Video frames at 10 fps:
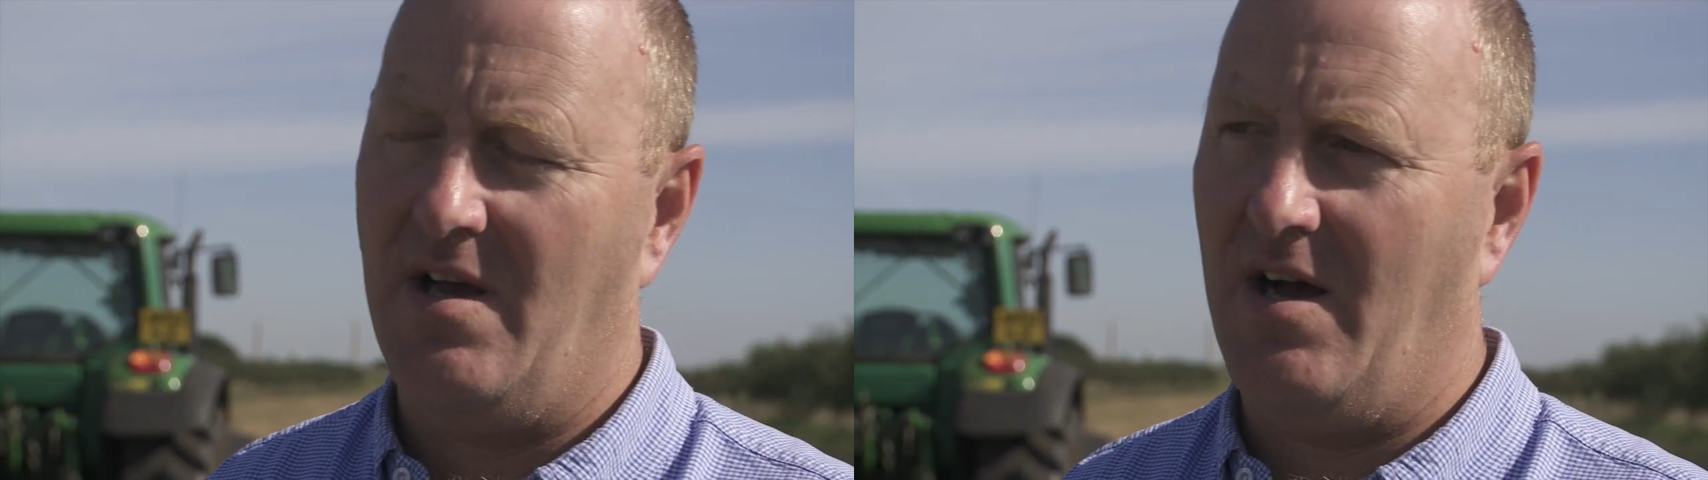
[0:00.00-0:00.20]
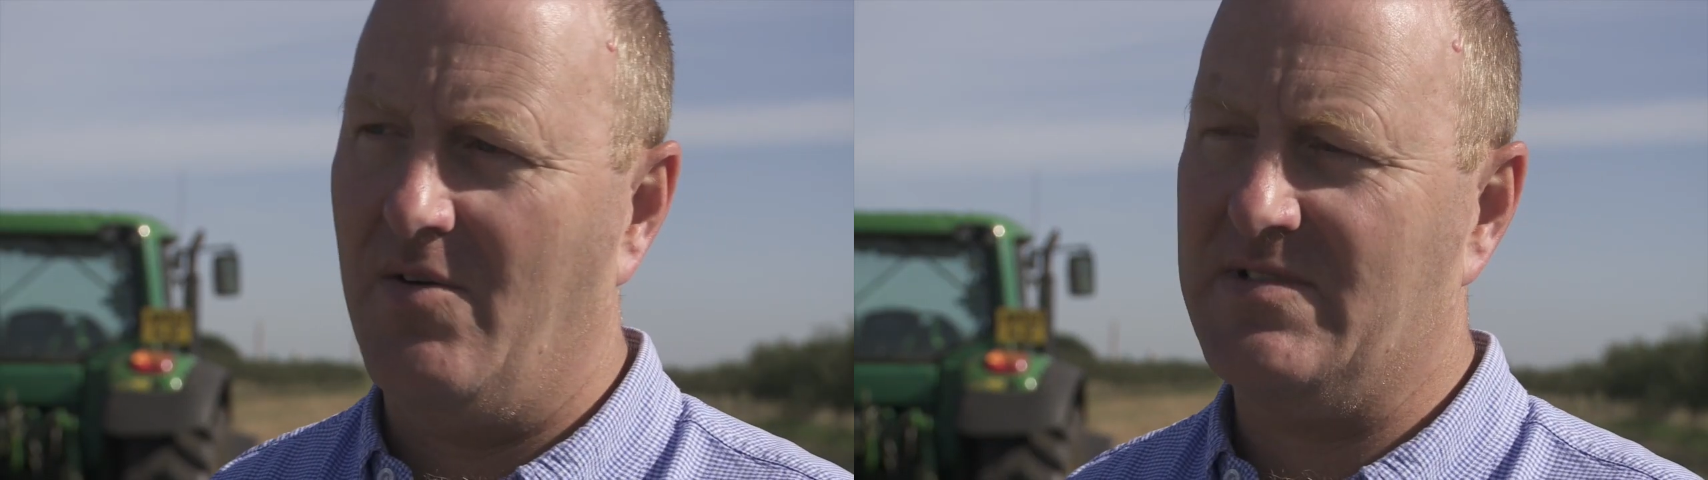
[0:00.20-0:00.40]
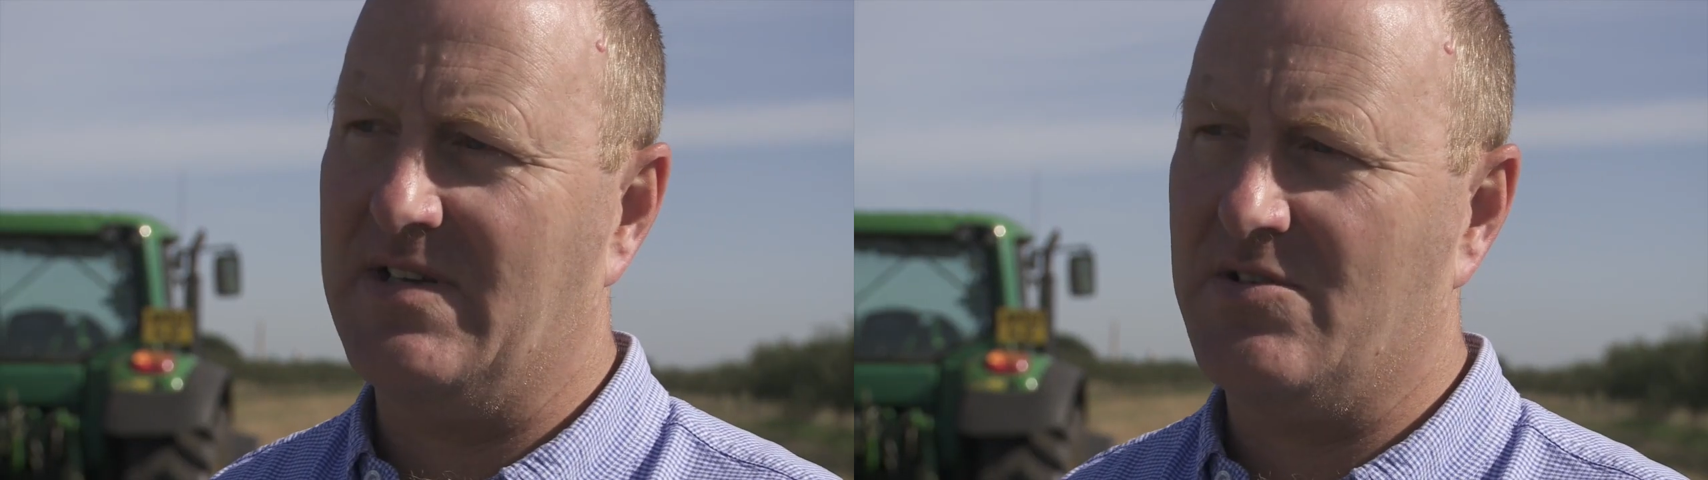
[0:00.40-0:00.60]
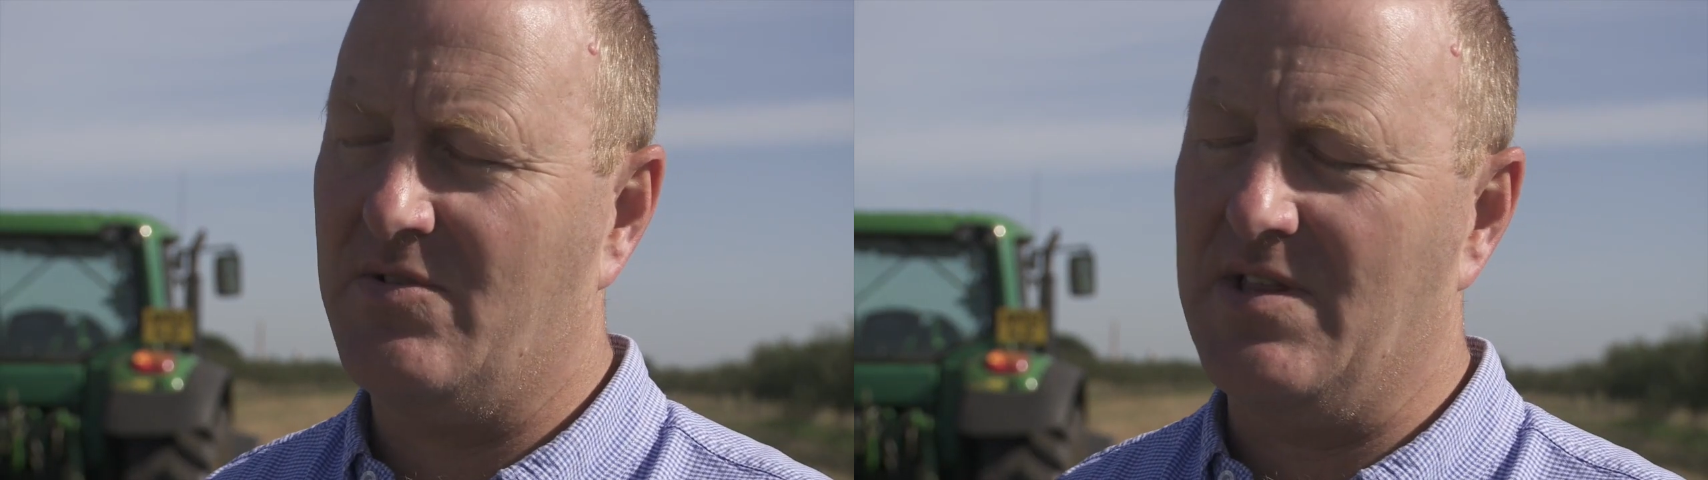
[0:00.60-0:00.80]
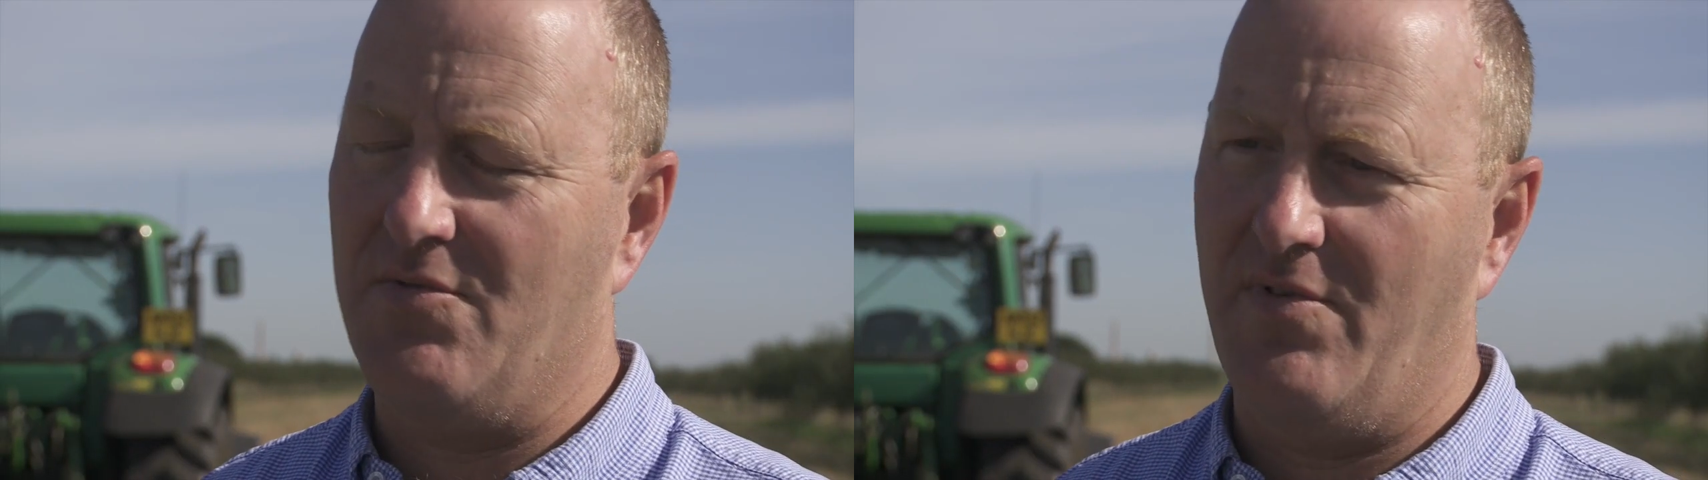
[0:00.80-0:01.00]
I would say it's
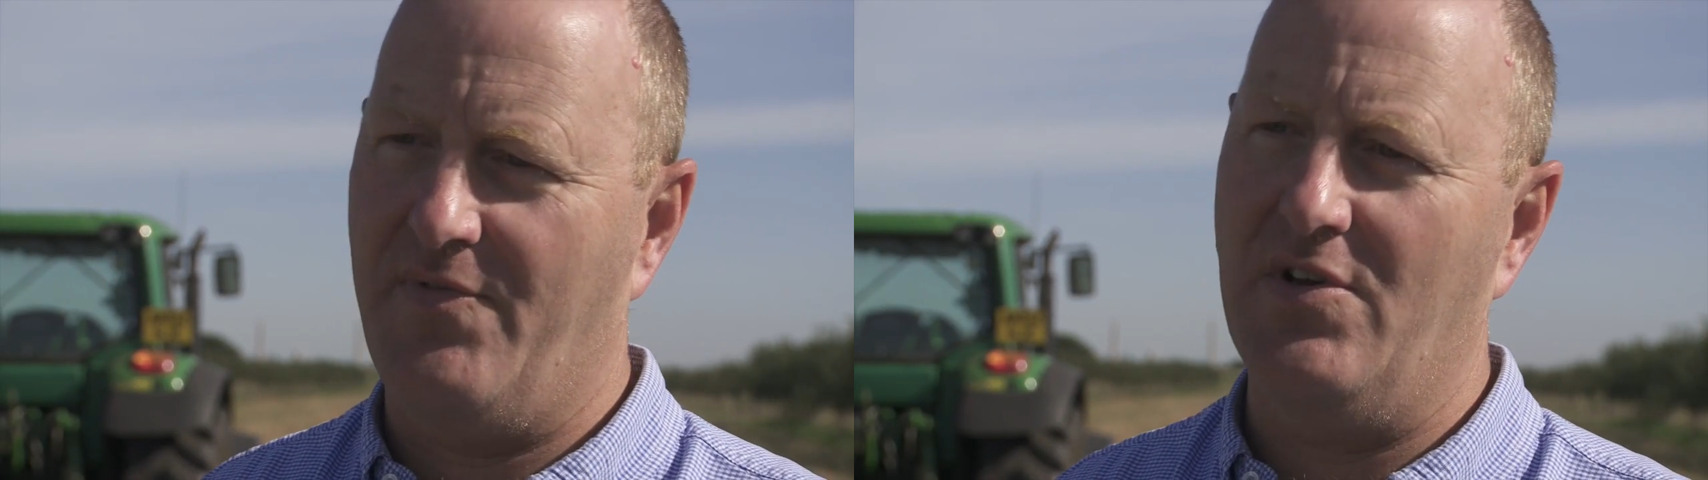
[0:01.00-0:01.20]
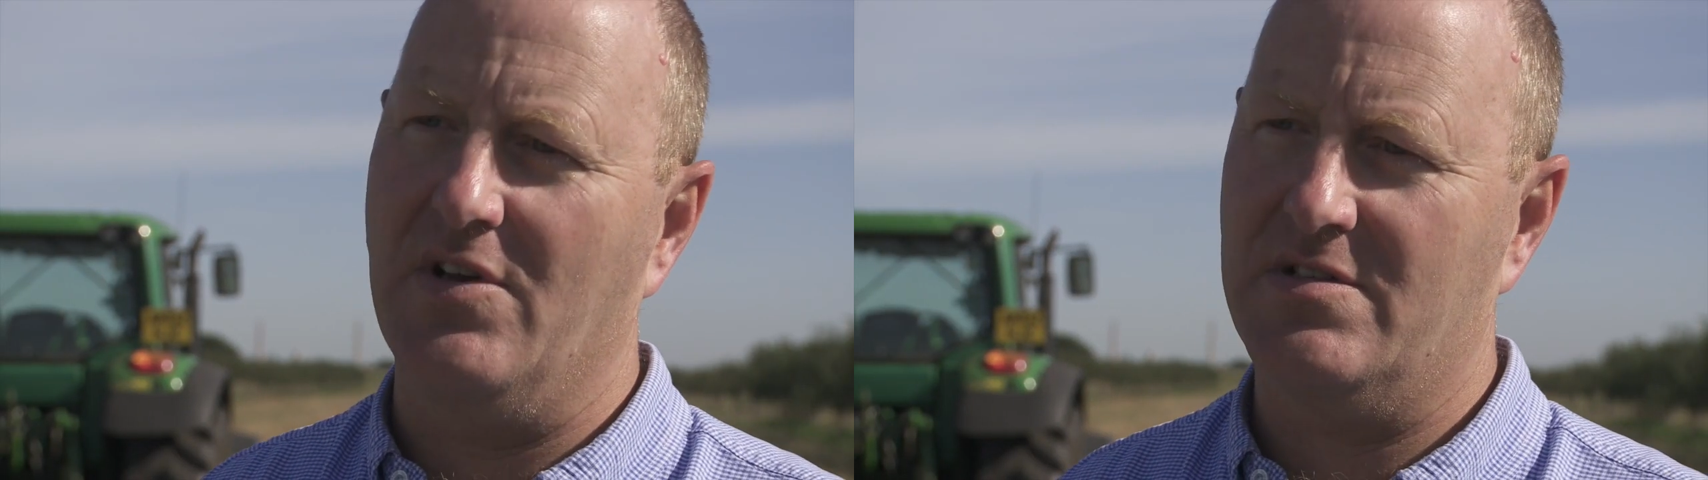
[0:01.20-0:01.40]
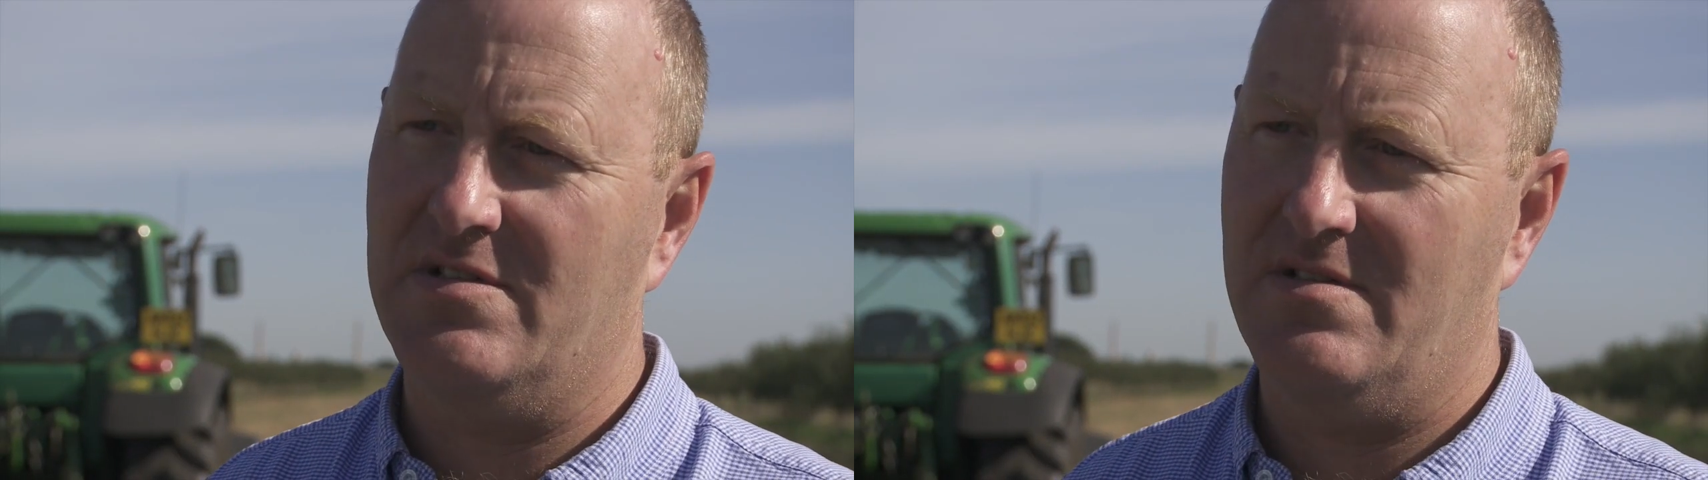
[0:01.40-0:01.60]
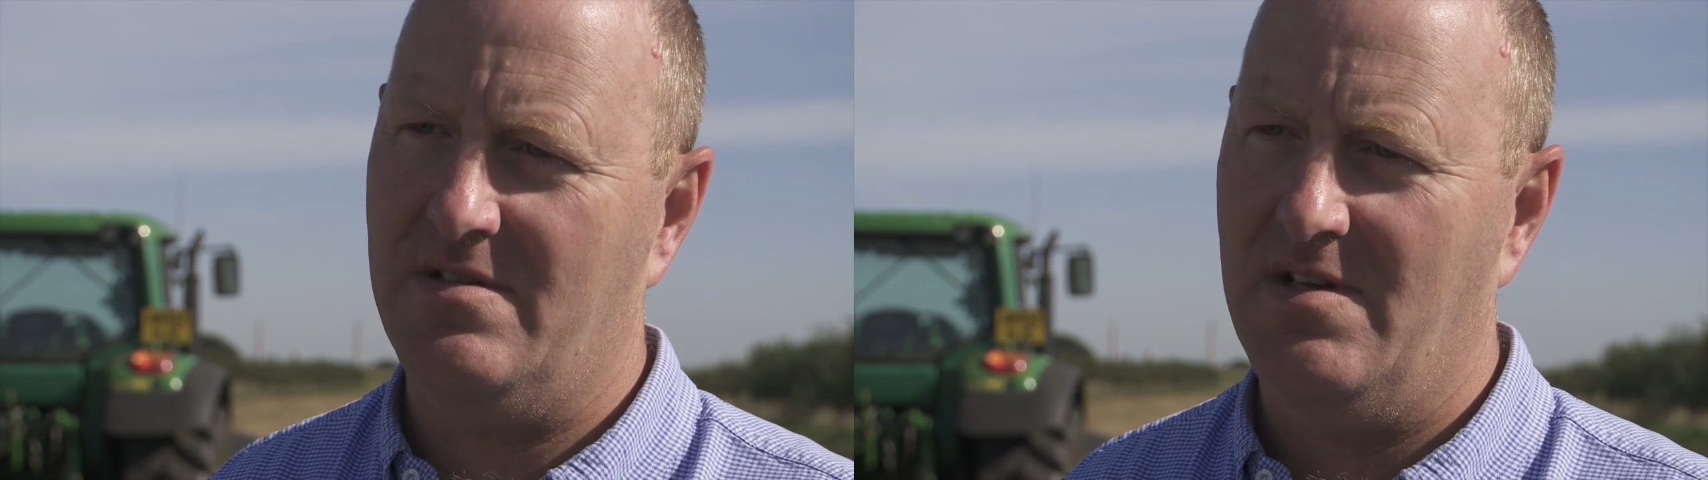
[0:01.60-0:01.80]
the reverse.